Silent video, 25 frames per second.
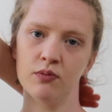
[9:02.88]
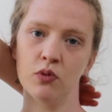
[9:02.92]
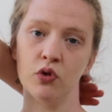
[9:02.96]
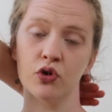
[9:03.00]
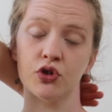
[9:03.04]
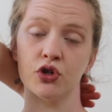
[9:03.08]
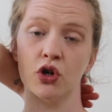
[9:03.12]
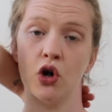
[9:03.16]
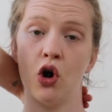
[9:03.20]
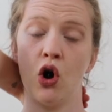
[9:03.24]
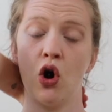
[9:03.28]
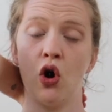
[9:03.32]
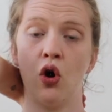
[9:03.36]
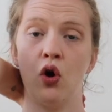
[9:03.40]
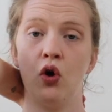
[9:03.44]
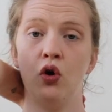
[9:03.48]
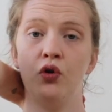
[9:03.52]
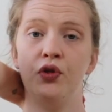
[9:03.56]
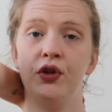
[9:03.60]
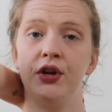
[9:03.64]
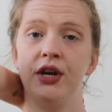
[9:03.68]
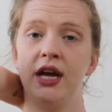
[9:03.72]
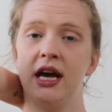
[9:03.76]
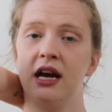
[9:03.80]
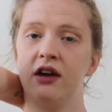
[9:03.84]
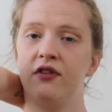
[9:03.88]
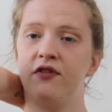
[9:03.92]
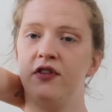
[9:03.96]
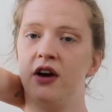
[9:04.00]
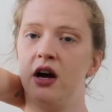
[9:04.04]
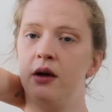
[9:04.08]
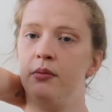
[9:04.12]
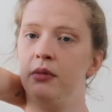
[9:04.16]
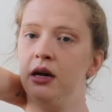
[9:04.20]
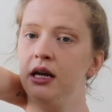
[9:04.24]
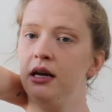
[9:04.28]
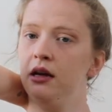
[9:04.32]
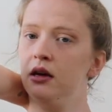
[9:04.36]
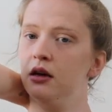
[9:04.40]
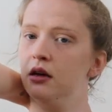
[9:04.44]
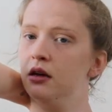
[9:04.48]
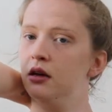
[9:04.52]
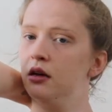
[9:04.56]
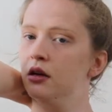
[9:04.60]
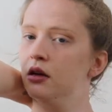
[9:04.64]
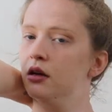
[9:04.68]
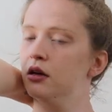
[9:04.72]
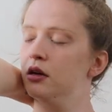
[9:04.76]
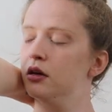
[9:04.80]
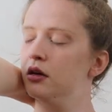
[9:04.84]
more. So hold the neck firmly,
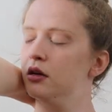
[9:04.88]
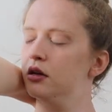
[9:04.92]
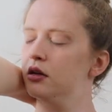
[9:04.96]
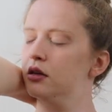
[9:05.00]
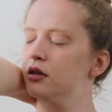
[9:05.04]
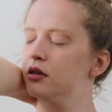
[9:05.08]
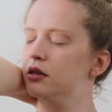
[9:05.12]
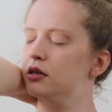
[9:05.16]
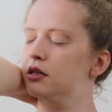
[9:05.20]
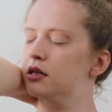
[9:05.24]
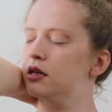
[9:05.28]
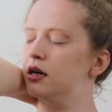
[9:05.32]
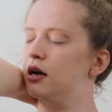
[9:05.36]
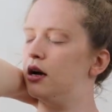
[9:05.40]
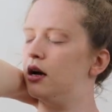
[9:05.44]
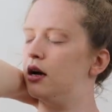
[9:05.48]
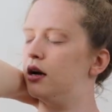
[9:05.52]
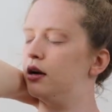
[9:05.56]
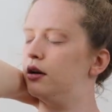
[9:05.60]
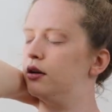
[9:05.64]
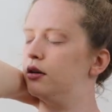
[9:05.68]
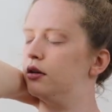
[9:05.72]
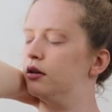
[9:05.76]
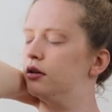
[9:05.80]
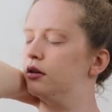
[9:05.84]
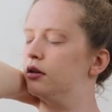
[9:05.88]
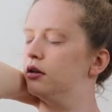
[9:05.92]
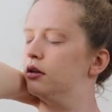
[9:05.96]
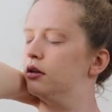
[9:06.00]
turn.